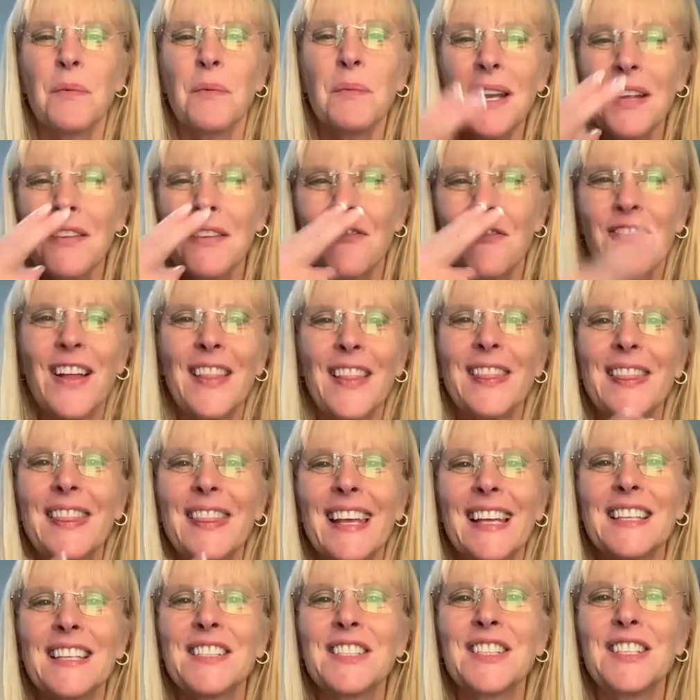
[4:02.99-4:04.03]
many fun
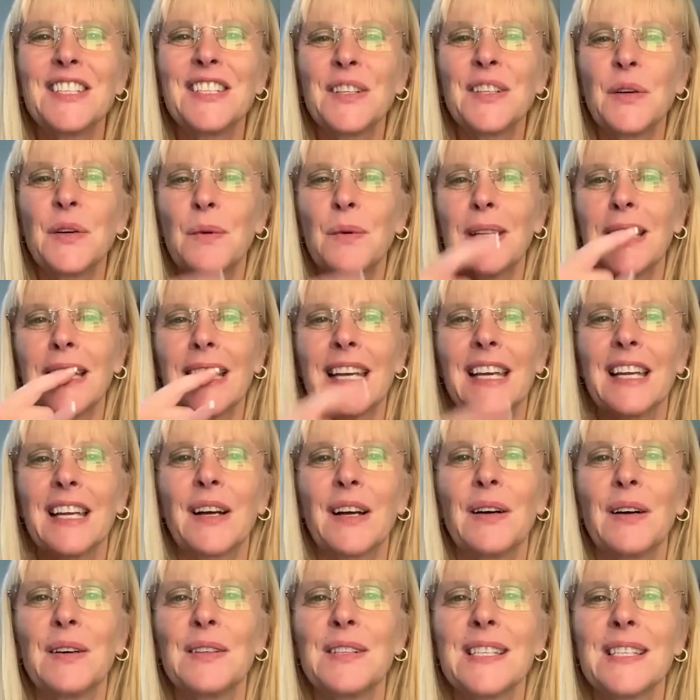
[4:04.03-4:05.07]
things to do with the
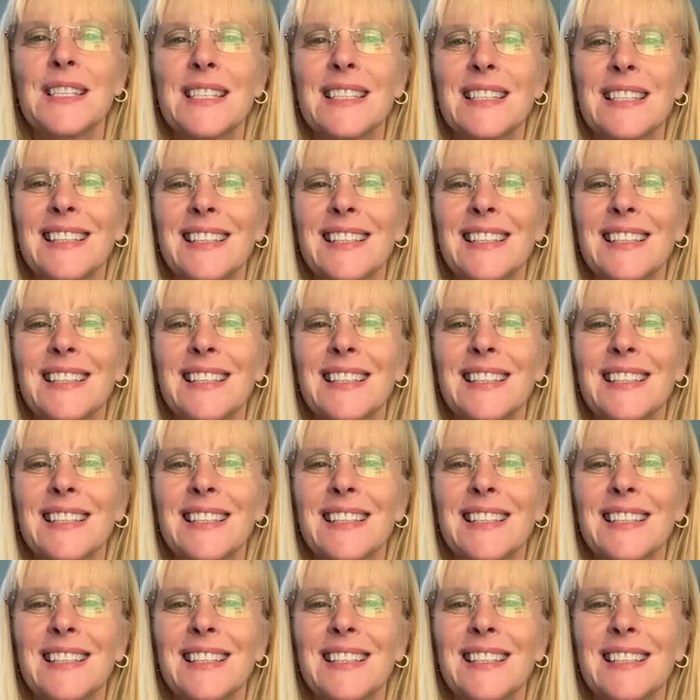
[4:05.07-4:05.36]
kiddos.